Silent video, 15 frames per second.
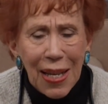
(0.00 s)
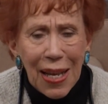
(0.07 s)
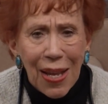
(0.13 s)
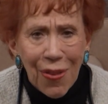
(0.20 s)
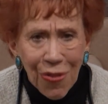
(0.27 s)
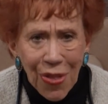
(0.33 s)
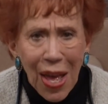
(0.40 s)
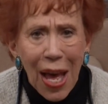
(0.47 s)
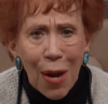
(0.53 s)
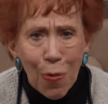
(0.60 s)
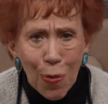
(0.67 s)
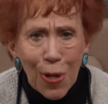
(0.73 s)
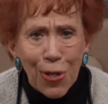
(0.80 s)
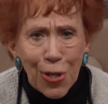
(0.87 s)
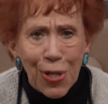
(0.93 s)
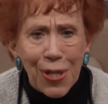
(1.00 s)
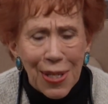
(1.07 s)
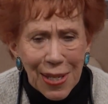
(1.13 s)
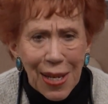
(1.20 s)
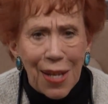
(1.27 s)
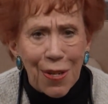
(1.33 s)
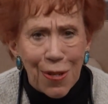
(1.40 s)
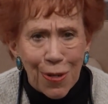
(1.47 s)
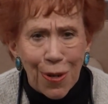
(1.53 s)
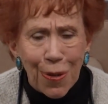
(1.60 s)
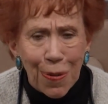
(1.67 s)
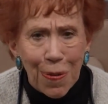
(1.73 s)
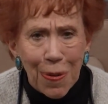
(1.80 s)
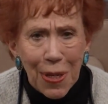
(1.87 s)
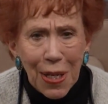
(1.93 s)
in that which it's sent
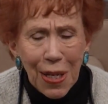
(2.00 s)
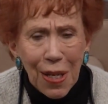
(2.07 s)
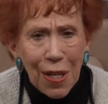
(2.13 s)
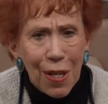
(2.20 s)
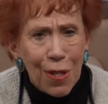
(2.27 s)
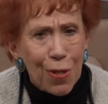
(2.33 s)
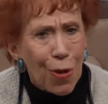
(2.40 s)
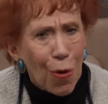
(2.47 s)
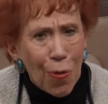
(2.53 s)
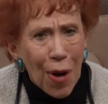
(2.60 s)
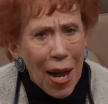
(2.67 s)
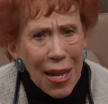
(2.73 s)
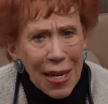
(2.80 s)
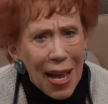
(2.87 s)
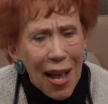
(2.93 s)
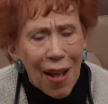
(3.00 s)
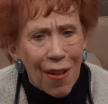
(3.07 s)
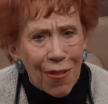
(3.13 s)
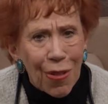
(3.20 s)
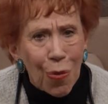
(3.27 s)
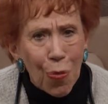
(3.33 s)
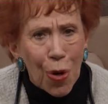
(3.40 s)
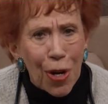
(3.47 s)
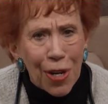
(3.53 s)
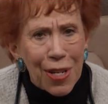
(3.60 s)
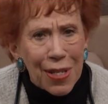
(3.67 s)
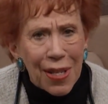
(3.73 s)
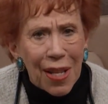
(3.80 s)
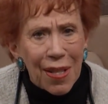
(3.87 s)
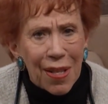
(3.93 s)
to. So right now, the word
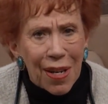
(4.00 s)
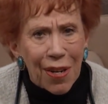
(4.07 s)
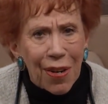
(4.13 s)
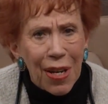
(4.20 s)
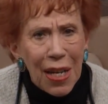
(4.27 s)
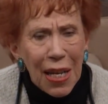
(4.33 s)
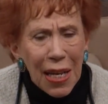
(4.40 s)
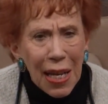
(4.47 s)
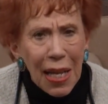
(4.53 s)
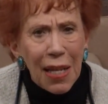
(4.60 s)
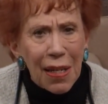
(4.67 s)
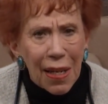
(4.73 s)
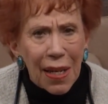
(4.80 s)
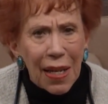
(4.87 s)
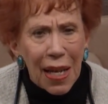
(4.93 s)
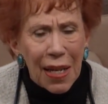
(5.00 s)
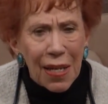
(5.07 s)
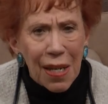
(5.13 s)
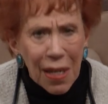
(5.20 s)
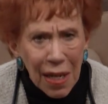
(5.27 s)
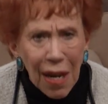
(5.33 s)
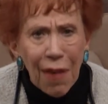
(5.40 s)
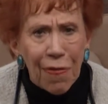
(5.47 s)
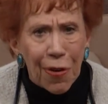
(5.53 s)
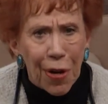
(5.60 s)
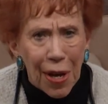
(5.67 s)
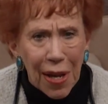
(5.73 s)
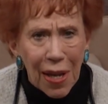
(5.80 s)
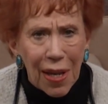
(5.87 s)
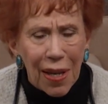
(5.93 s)
is in there. Healing and
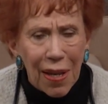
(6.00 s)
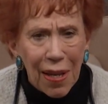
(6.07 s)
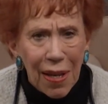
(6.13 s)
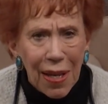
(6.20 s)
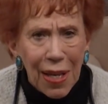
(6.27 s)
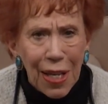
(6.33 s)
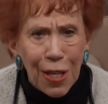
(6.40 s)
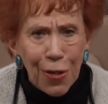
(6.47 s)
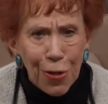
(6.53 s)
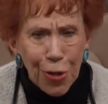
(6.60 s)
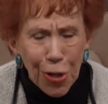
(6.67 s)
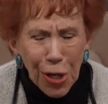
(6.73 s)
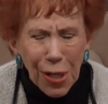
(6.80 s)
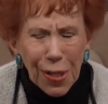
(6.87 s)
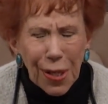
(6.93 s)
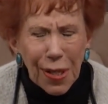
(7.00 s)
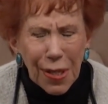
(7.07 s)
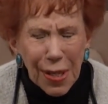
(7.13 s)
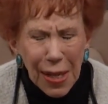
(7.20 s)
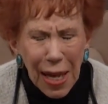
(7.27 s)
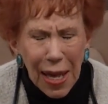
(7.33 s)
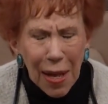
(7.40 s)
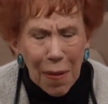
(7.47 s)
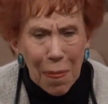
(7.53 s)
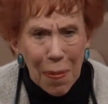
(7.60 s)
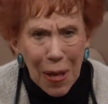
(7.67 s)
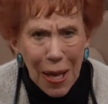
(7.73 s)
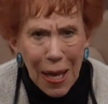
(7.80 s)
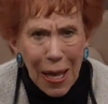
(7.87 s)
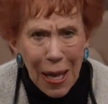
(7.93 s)
delivering. In Jesus' name,
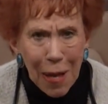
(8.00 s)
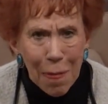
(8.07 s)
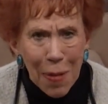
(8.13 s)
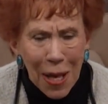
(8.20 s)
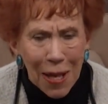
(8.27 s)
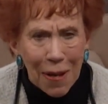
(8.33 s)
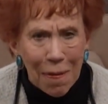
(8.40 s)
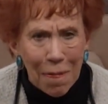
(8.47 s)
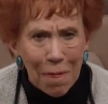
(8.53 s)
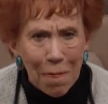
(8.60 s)
amen.